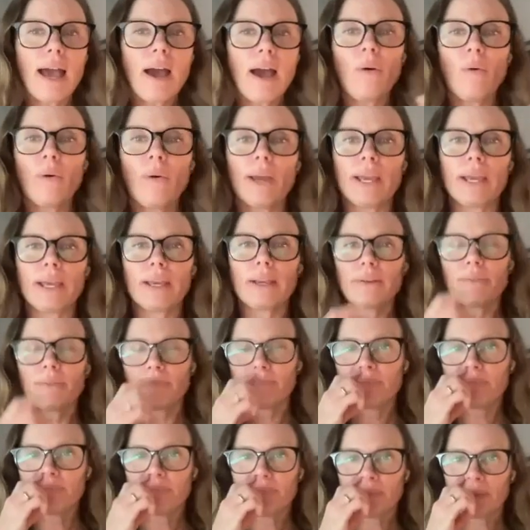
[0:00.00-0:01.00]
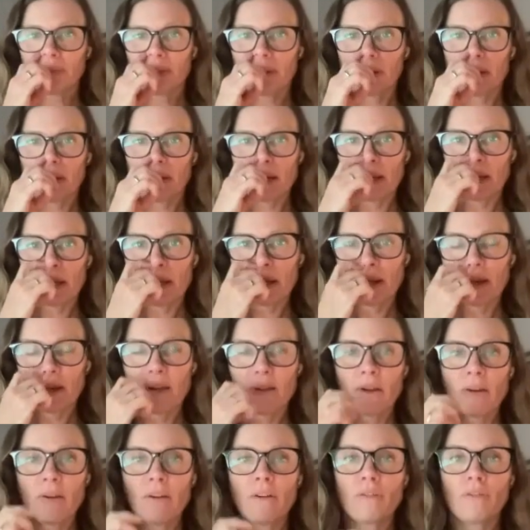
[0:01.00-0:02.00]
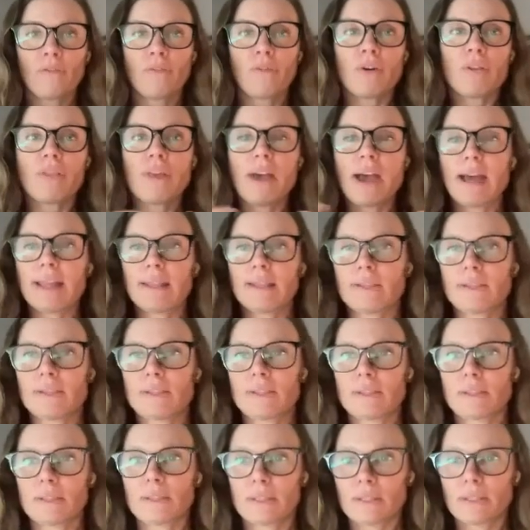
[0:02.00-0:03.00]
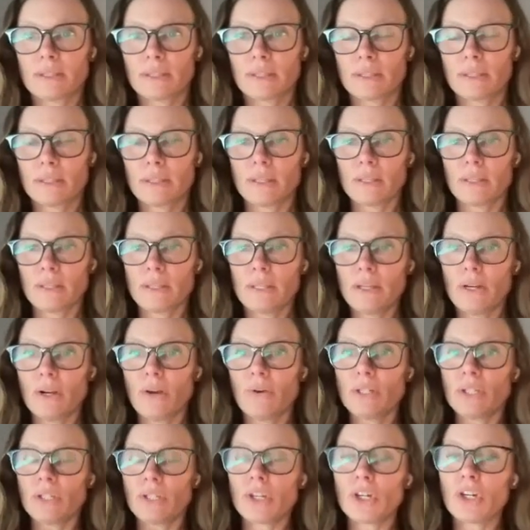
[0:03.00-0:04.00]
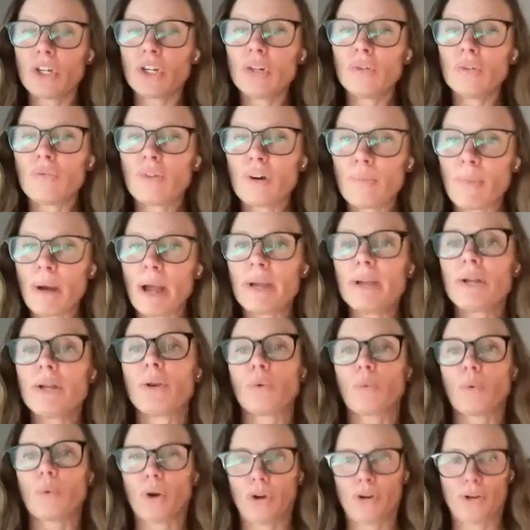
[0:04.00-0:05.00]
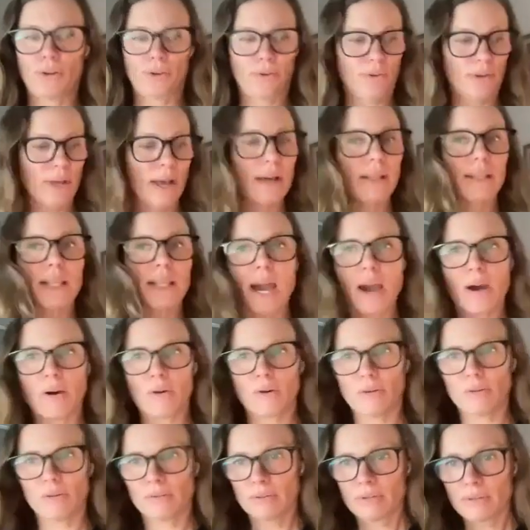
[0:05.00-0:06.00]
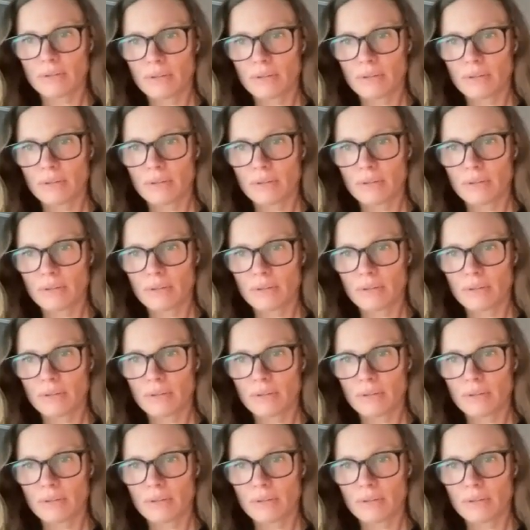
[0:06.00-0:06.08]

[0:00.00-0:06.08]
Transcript: allowing for that, it's a good reminder word, allow.